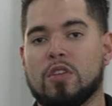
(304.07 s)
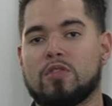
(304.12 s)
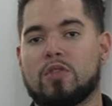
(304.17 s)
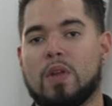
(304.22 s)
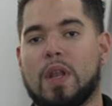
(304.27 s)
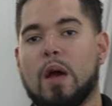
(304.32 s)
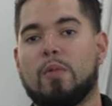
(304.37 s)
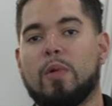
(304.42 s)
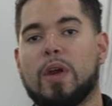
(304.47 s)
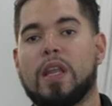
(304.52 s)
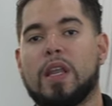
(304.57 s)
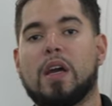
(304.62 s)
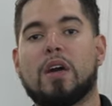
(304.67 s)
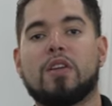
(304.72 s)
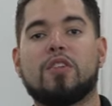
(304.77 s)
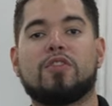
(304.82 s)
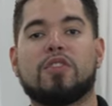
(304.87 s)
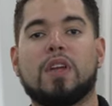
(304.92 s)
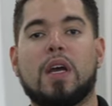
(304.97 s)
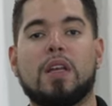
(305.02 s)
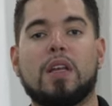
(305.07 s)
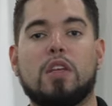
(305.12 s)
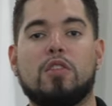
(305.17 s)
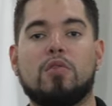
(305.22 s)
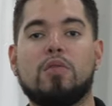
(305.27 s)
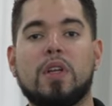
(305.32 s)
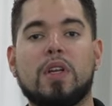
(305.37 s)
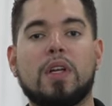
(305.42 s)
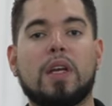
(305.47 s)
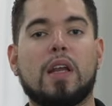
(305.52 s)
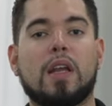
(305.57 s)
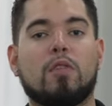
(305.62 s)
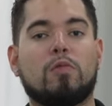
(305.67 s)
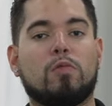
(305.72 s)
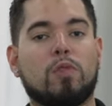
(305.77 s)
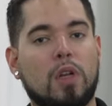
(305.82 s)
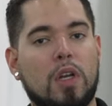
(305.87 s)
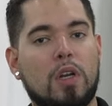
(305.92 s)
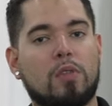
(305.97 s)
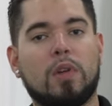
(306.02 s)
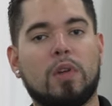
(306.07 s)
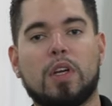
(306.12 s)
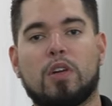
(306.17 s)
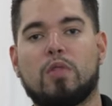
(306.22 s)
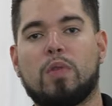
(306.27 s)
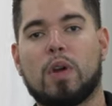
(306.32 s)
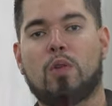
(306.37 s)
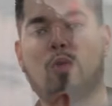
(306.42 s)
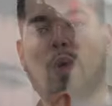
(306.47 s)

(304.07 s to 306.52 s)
so that way they understand that you need to get a really, really quick